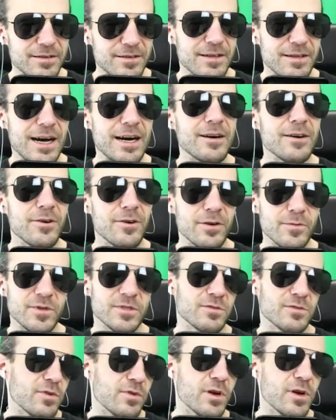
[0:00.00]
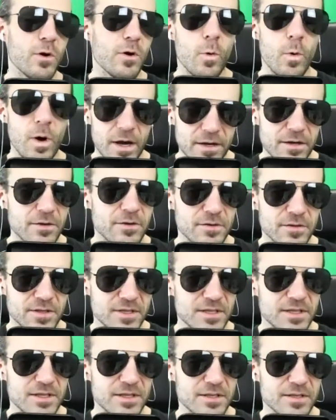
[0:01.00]
that almost
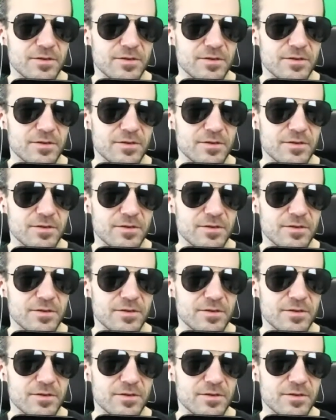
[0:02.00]
requires